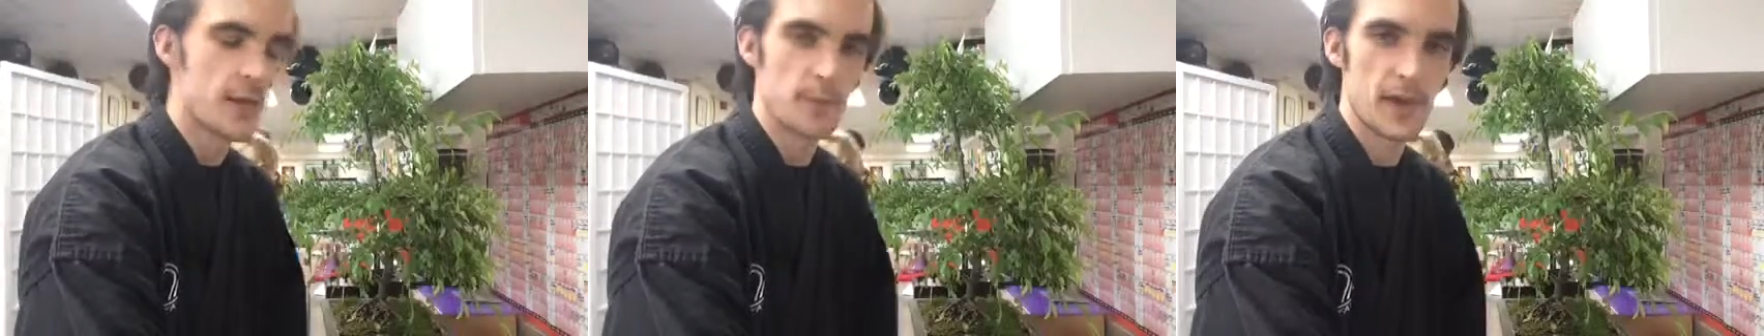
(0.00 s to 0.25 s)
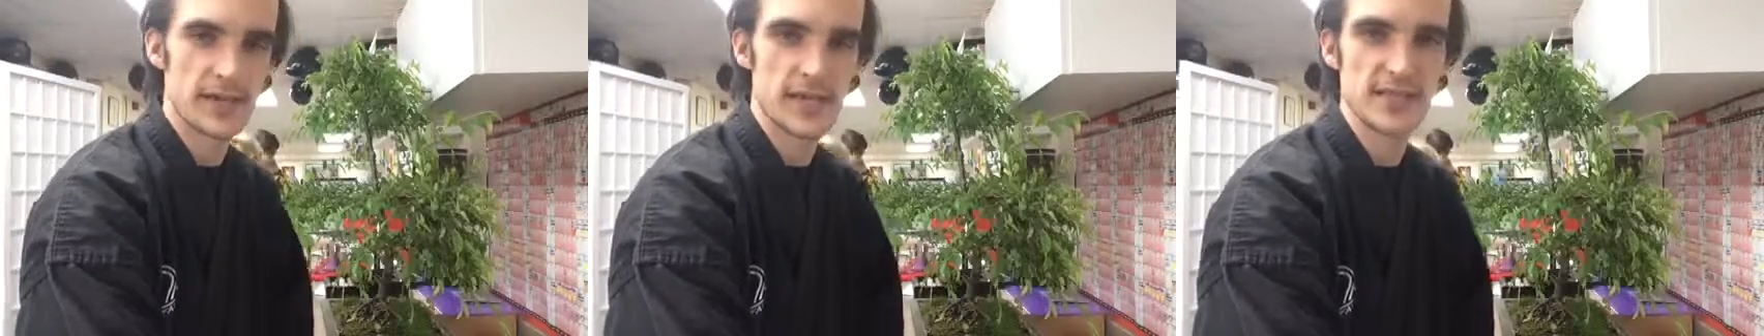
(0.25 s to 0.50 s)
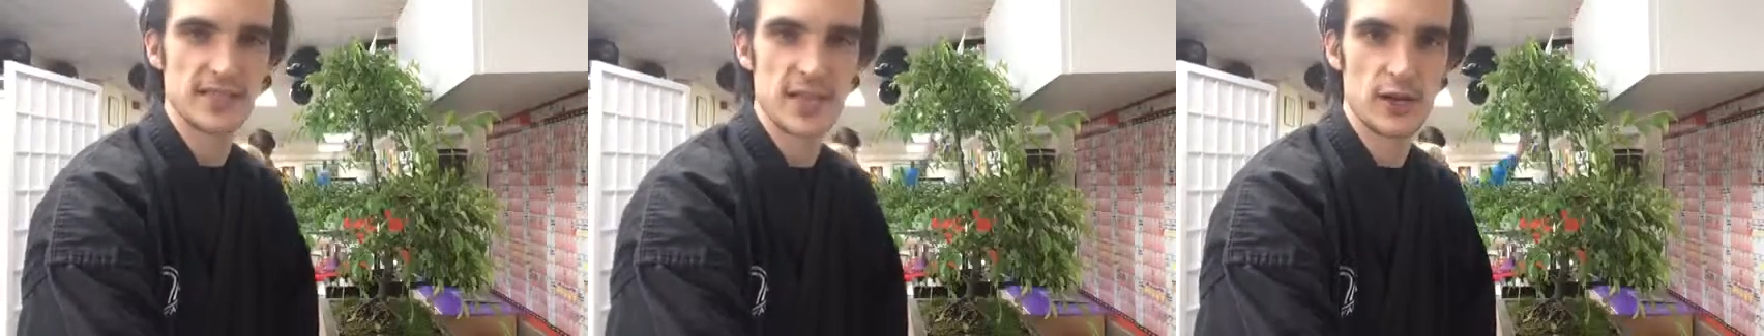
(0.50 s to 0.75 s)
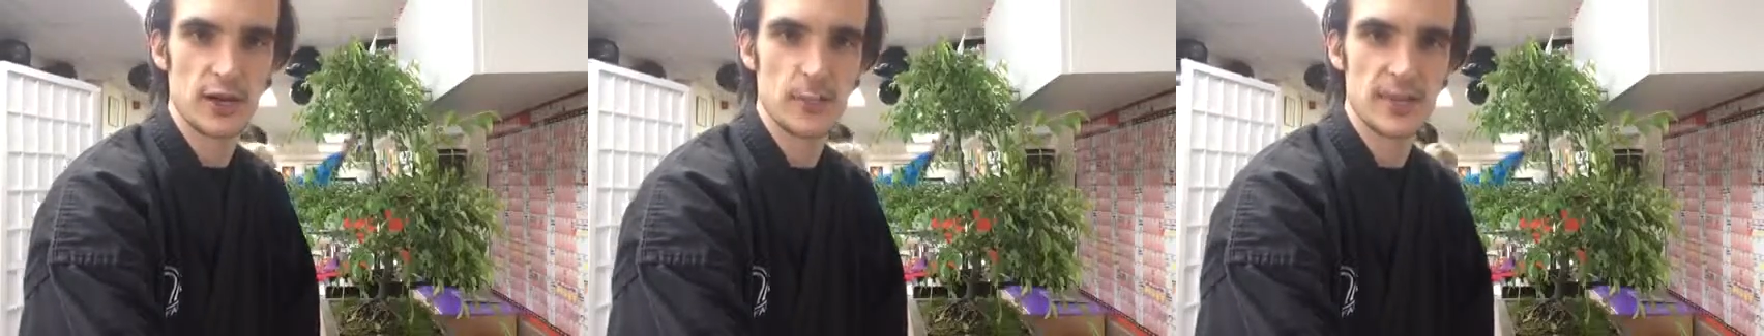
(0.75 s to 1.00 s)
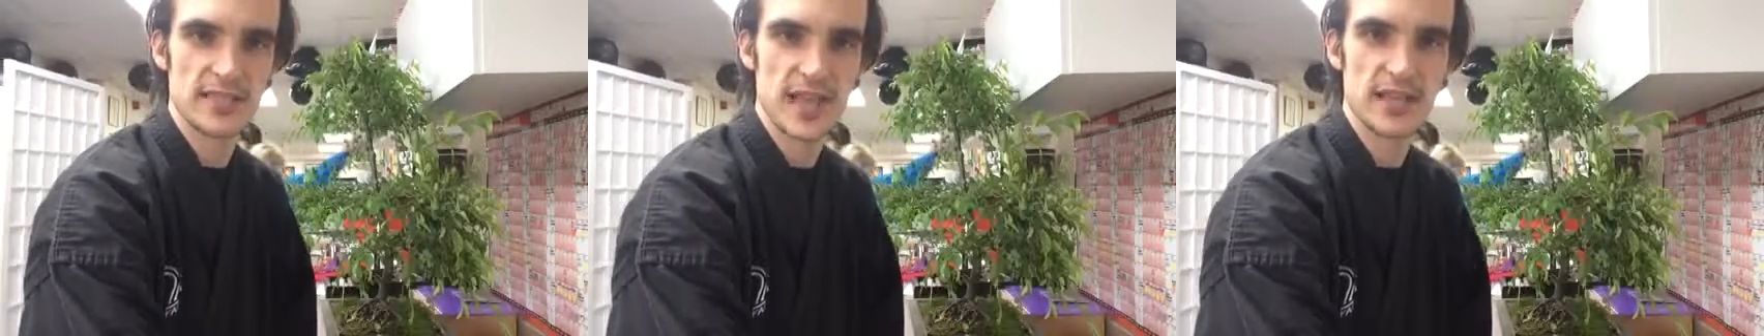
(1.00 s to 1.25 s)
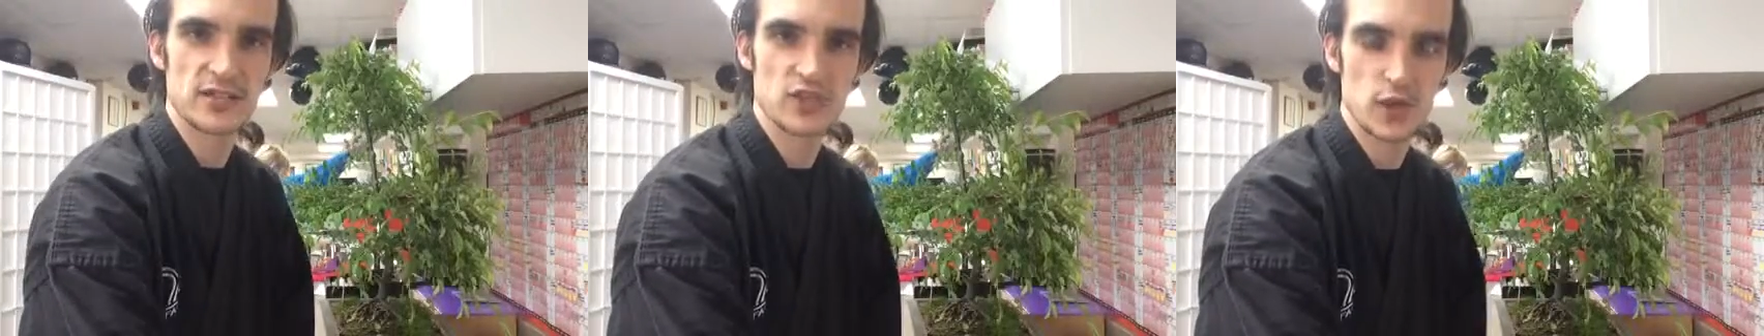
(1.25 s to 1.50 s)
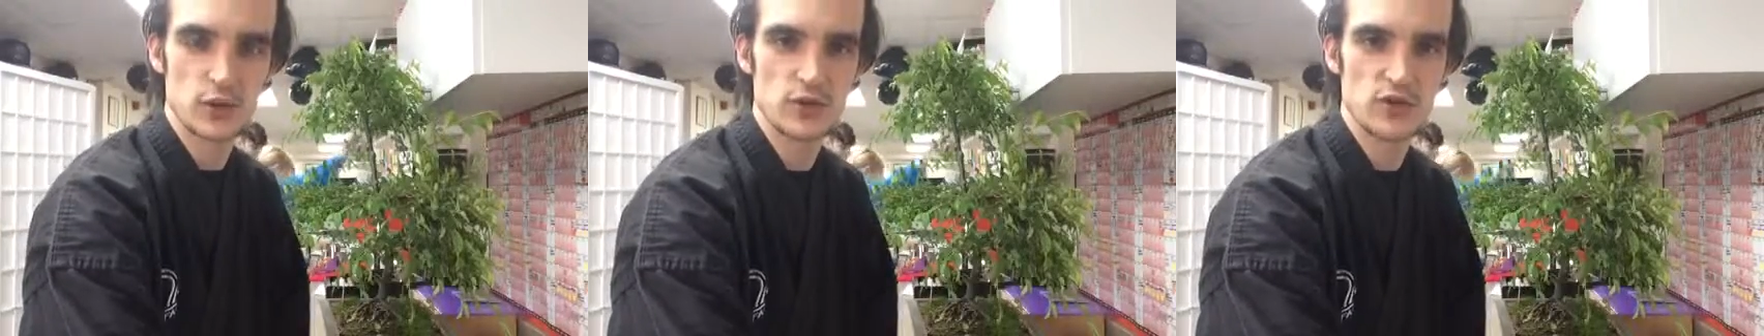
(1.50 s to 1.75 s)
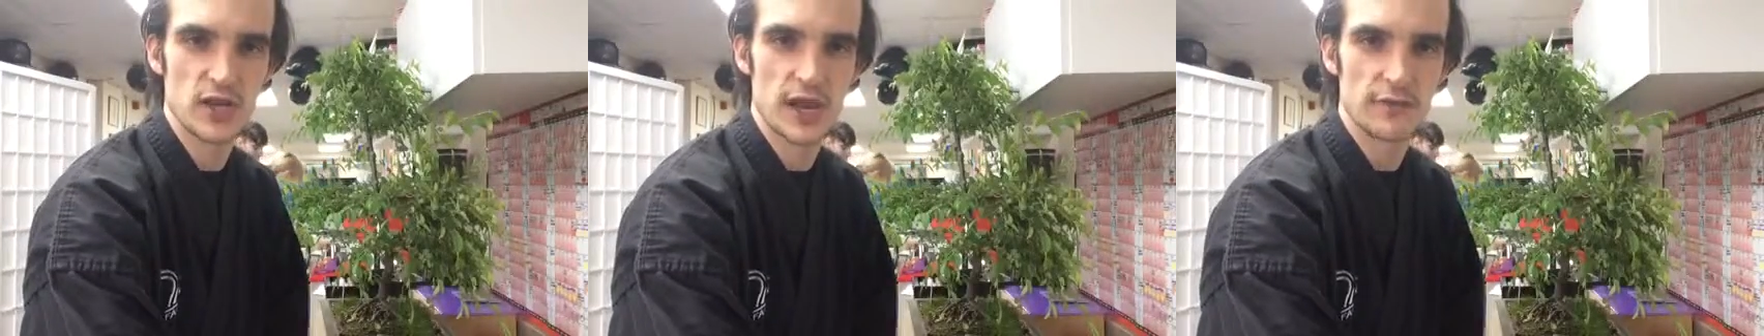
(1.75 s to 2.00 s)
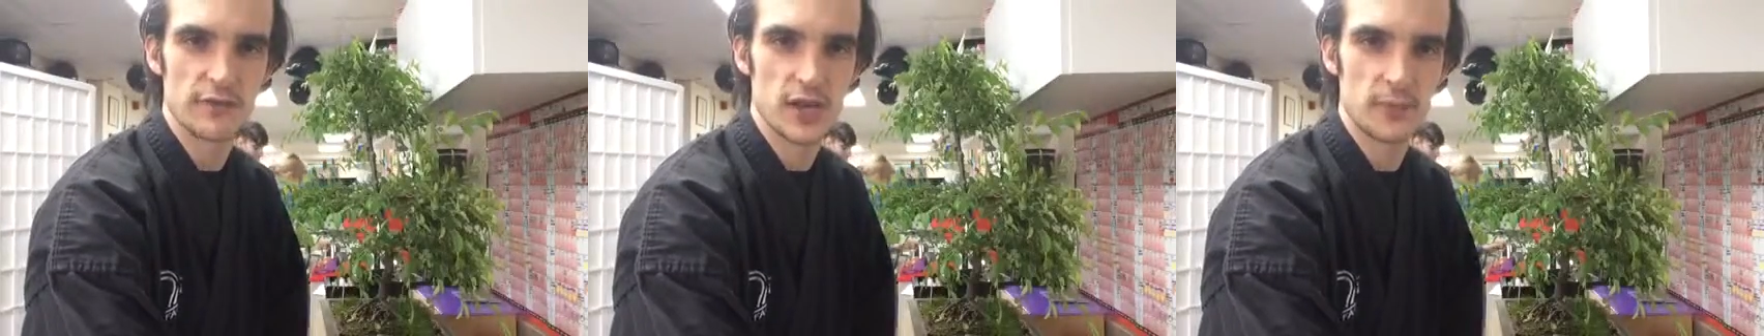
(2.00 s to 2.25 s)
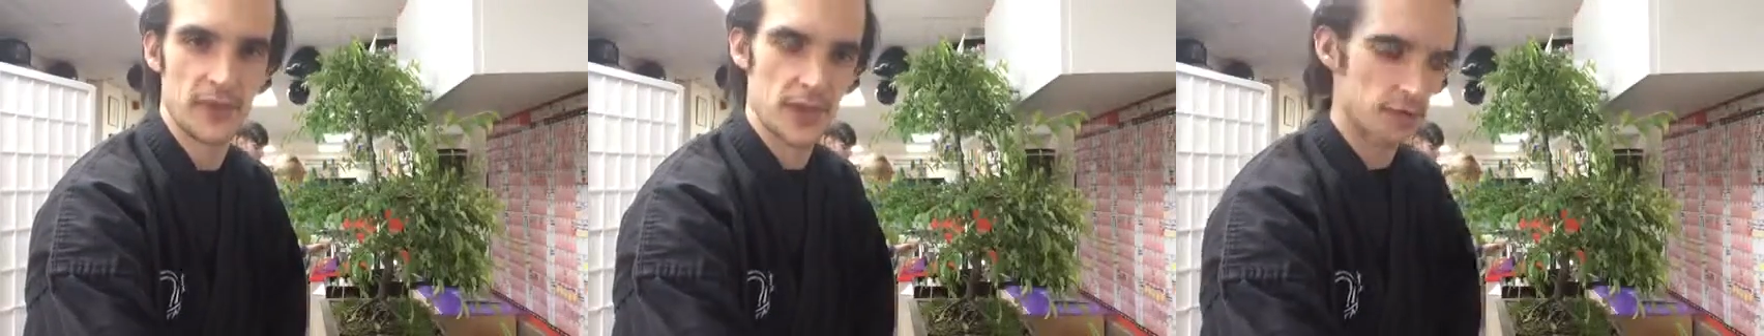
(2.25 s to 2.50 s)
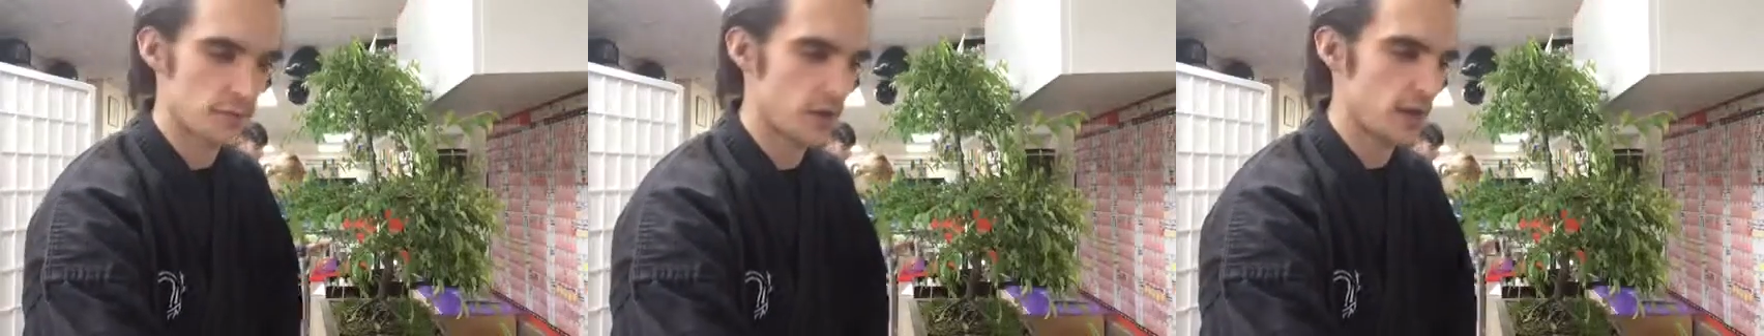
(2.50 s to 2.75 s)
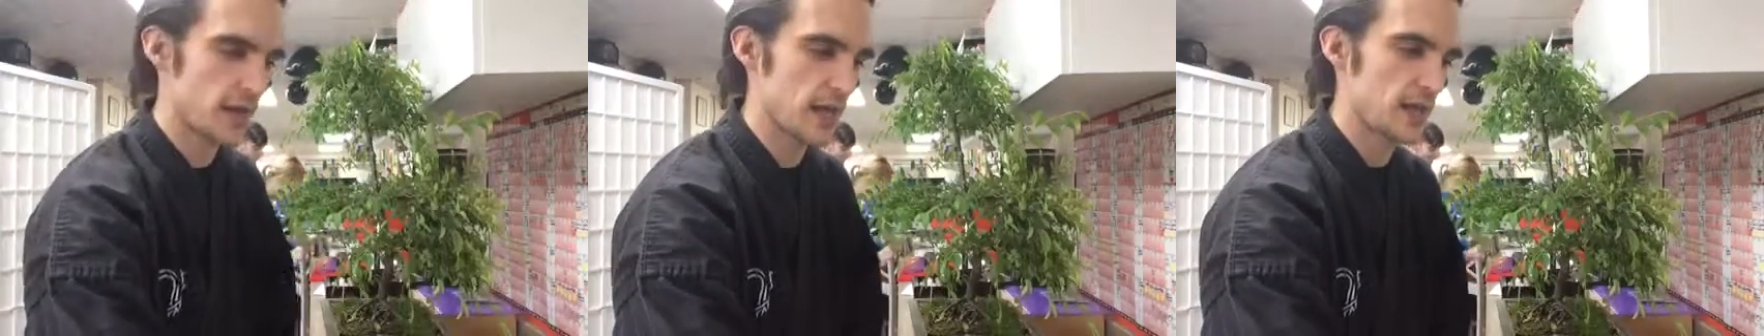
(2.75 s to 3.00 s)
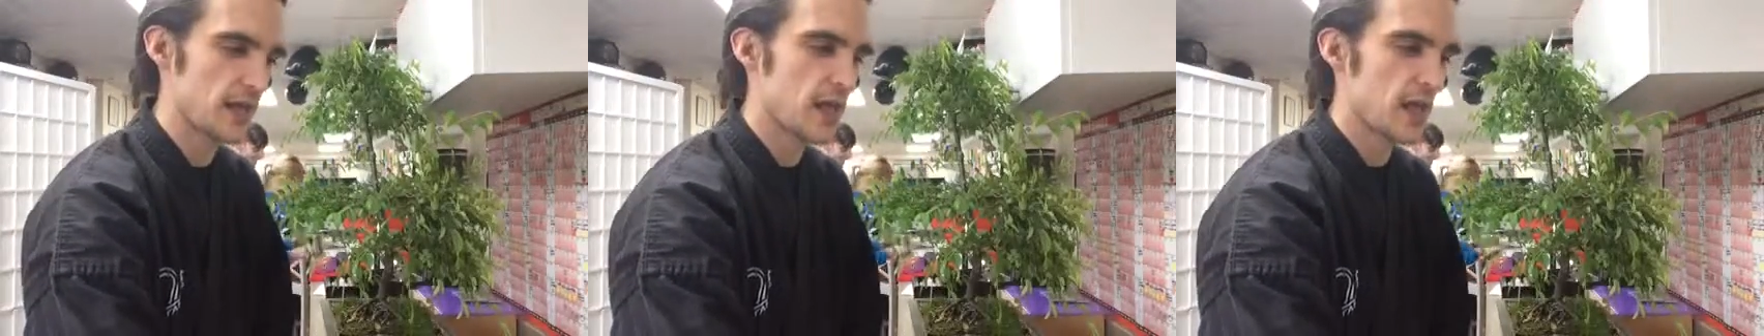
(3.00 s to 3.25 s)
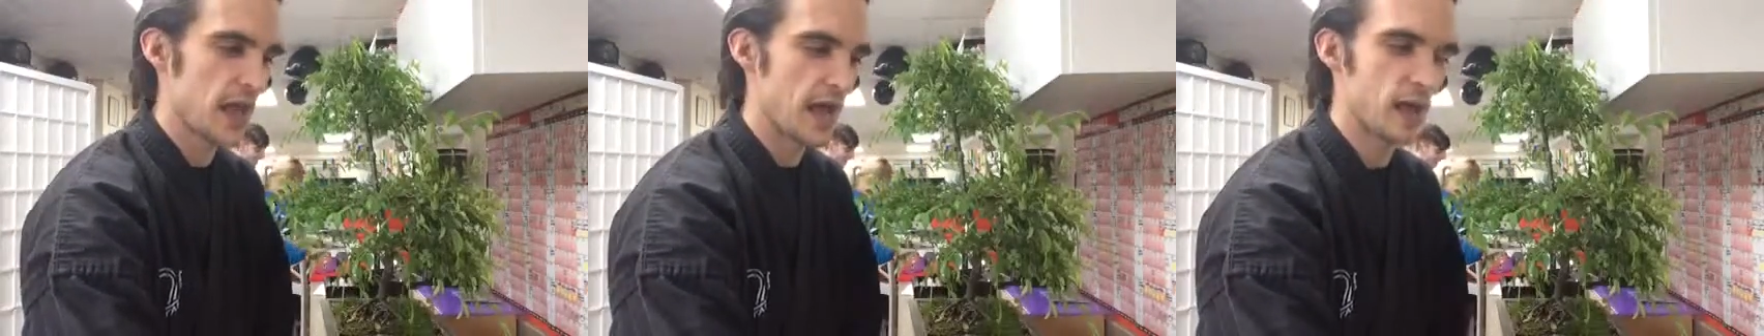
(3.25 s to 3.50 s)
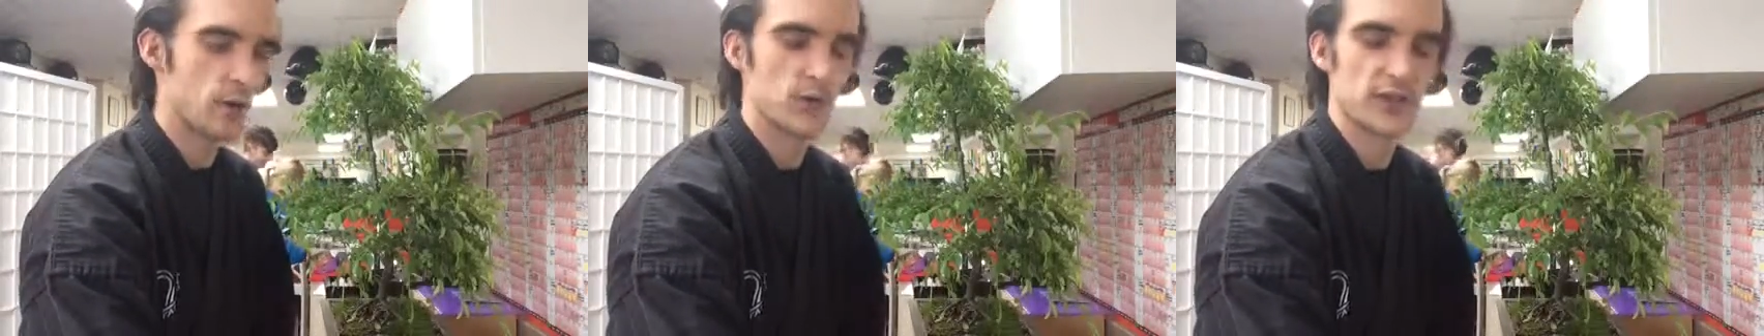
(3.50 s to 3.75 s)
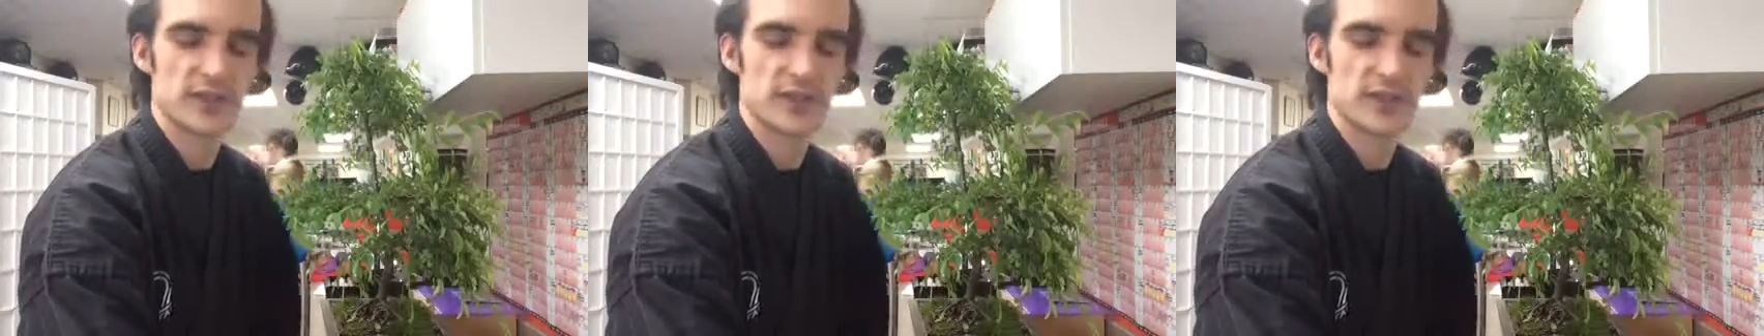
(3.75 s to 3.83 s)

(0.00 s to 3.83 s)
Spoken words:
Monday is now going to be 10-2, so you're going to have to come down and find that out.